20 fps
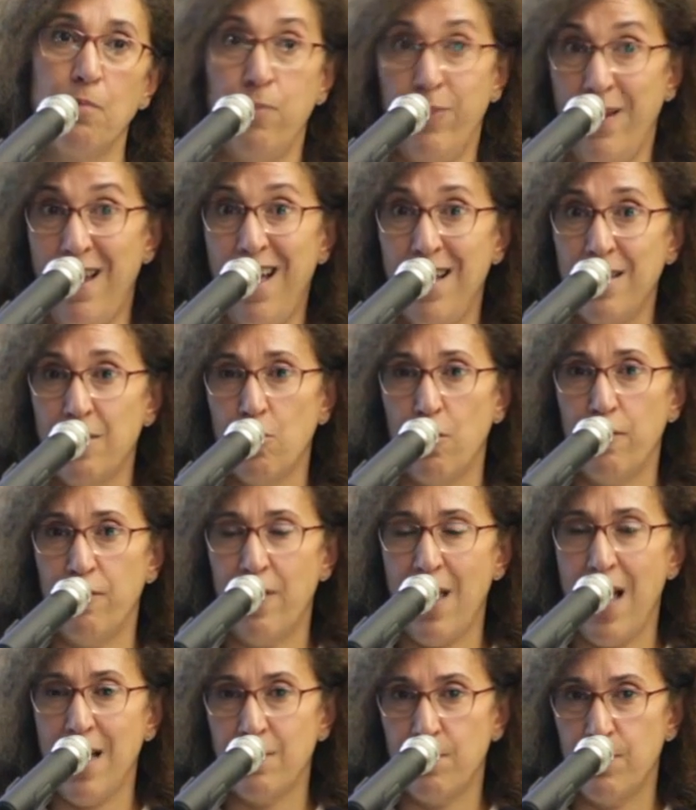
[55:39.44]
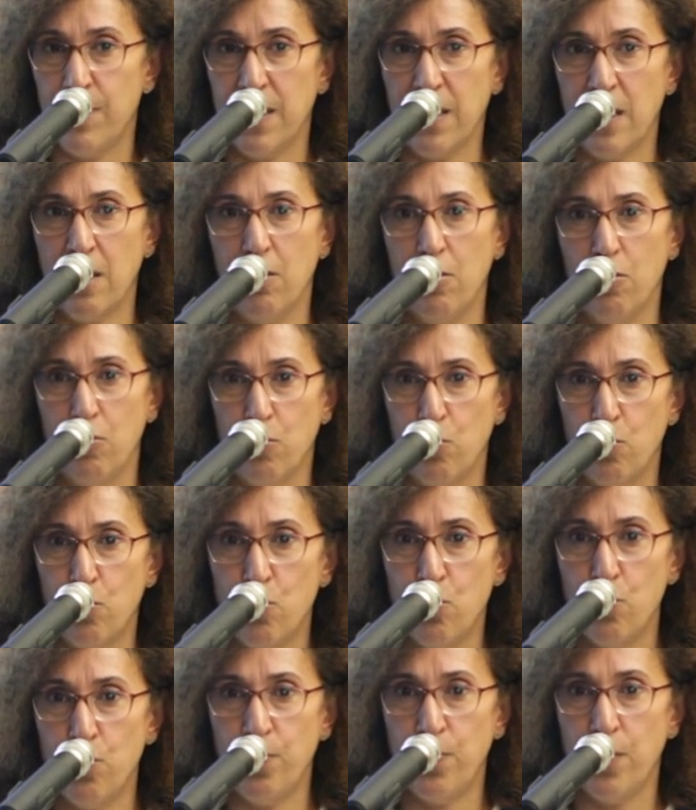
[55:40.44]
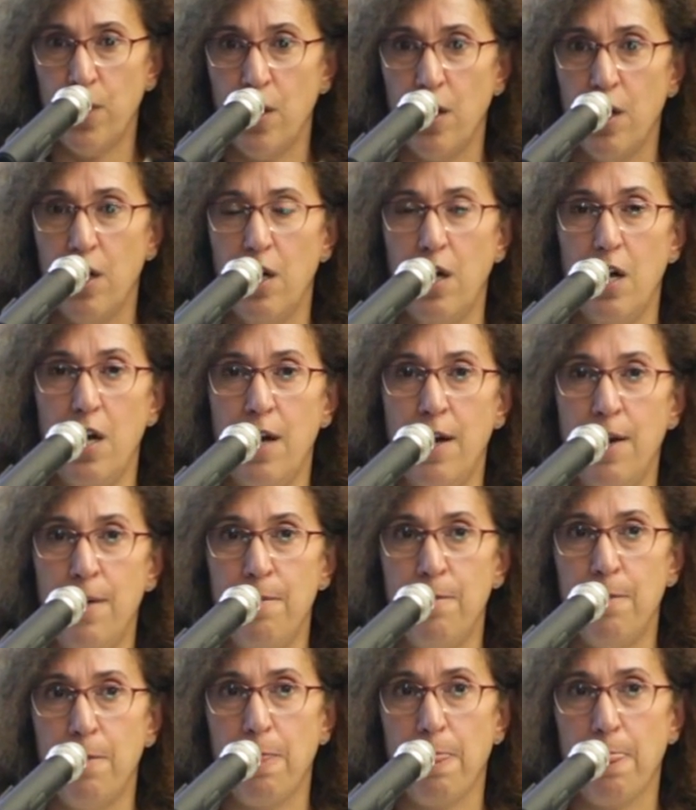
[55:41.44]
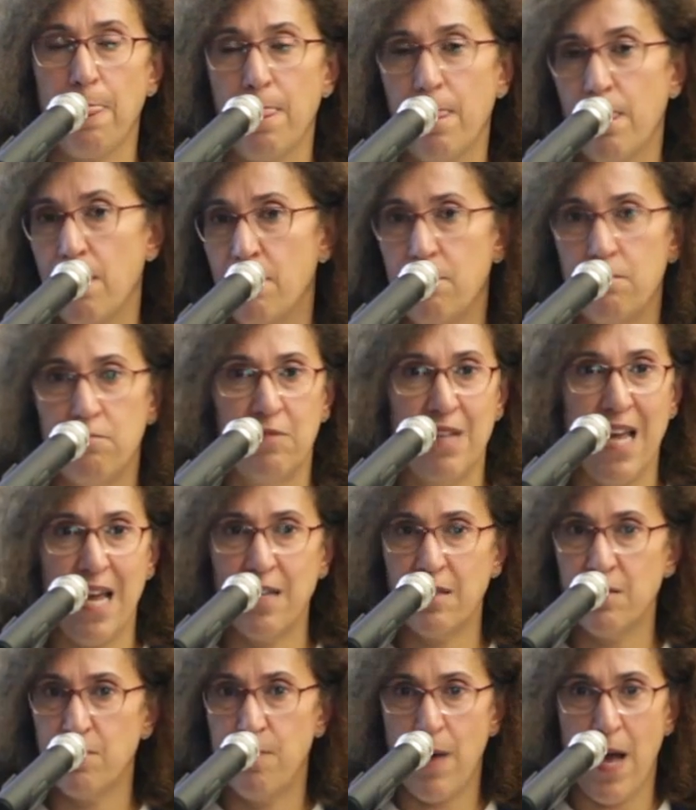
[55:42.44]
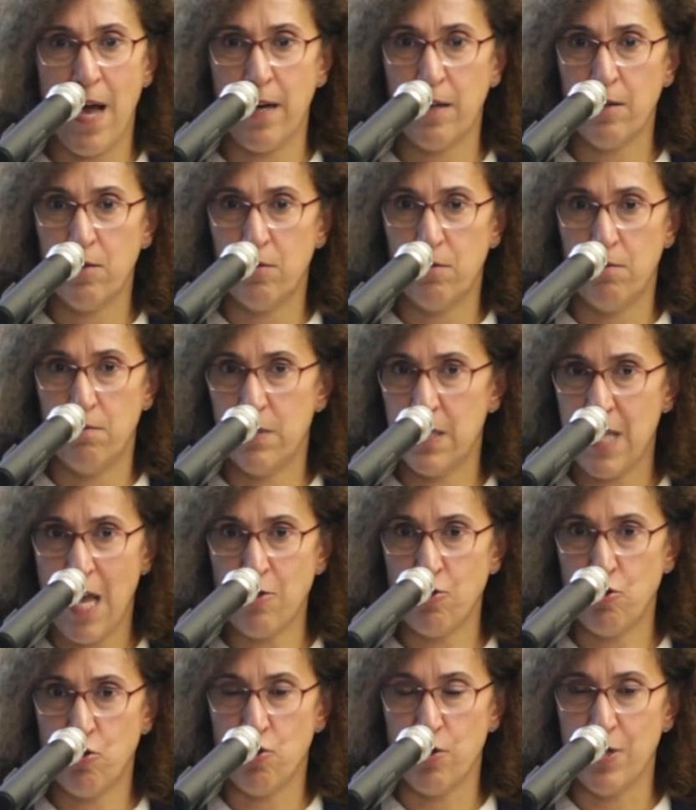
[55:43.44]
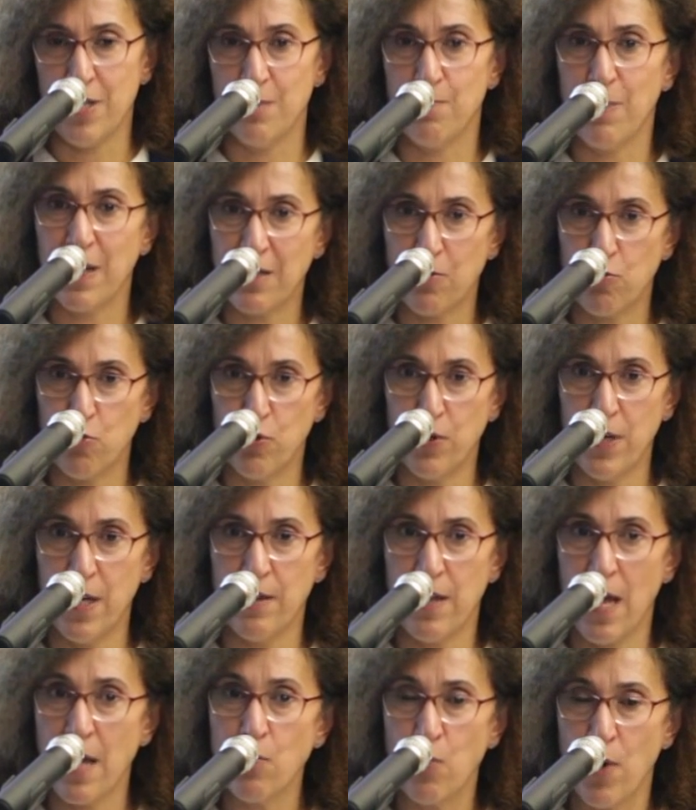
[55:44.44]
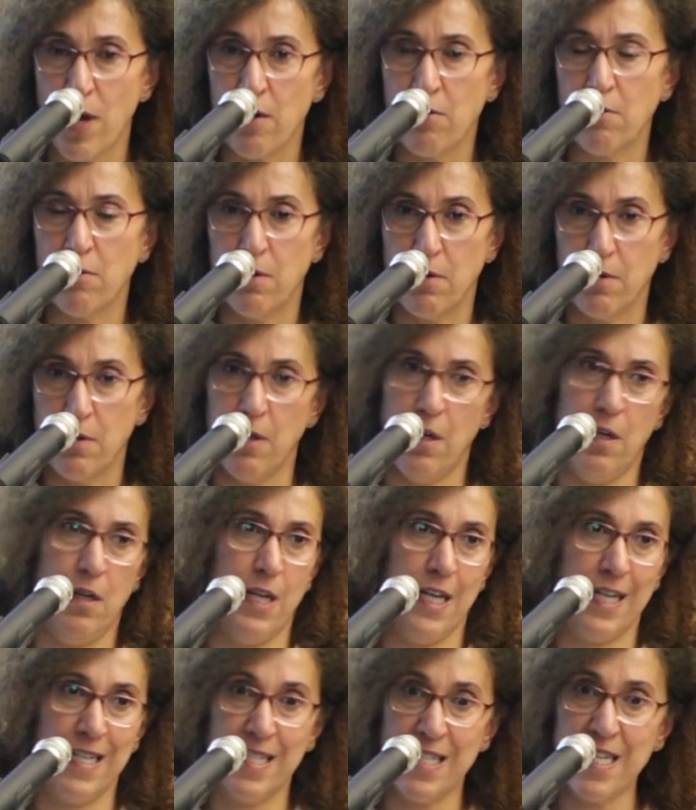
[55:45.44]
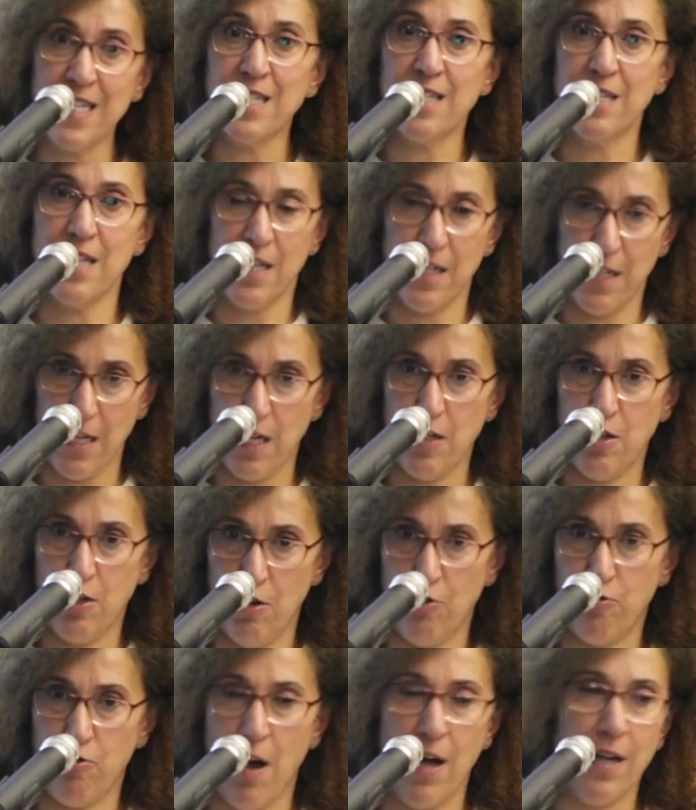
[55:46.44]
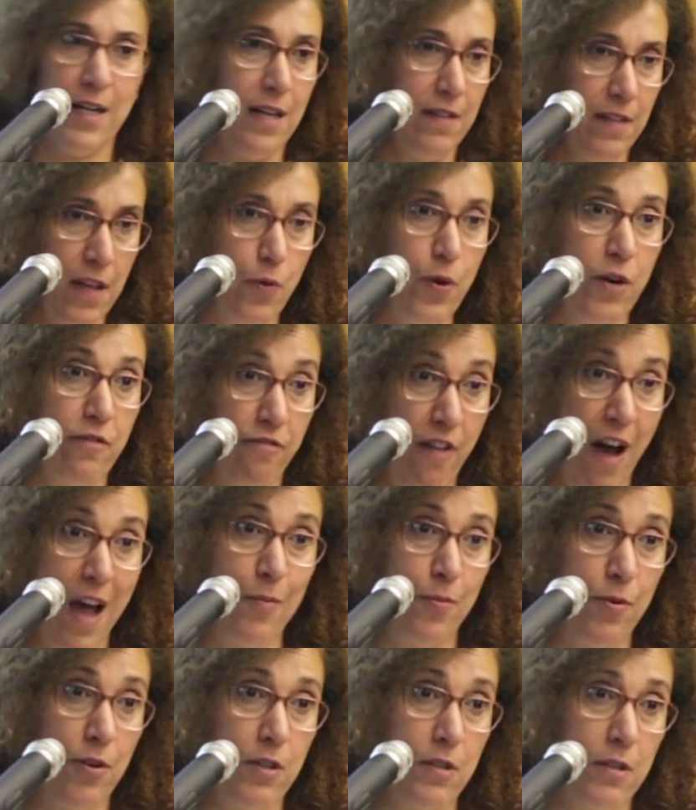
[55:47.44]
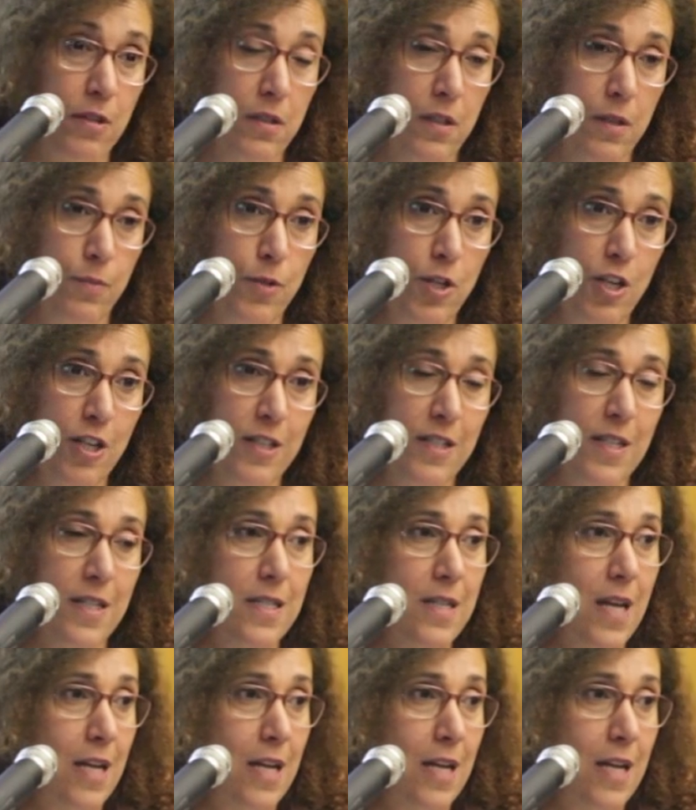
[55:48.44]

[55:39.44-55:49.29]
plight of that particular group um, date back centuries, but today they were uh, existing in Iraq, and they were vibrant communities.